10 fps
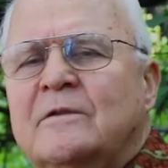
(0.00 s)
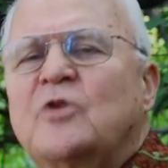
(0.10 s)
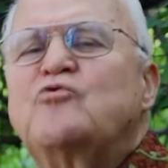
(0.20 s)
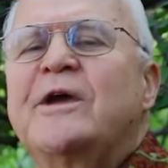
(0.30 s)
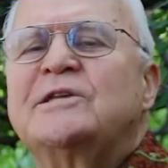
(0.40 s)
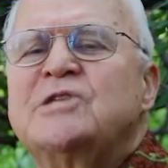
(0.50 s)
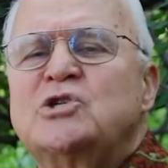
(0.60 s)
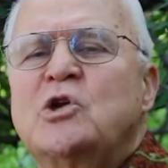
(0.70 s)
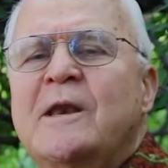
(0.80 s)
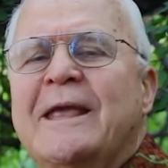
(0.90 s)
The
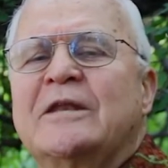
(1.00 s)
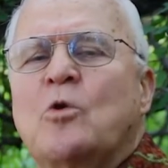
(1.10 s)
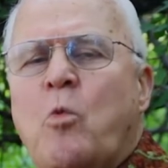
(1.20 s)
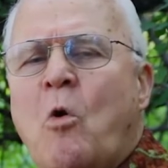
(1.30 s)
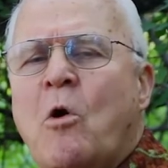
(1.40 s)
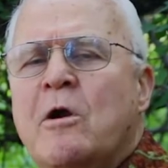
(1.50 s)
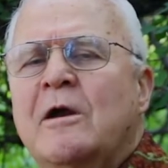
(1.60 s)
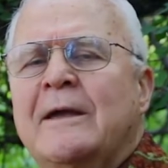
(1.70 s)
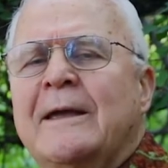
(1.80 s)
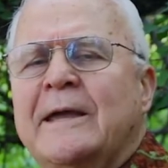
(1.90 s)
transition into war
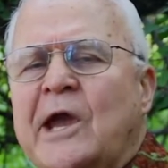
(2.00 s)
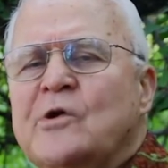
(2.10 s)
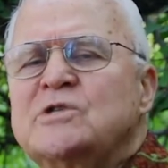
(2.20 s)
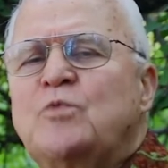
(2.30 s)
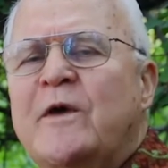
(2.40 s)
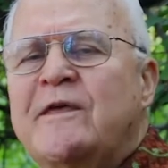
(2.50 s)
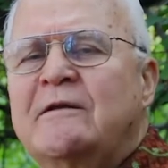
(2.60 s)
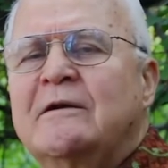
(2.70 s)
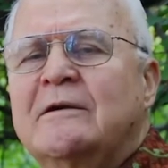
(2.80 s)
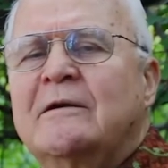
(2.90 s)
carries with it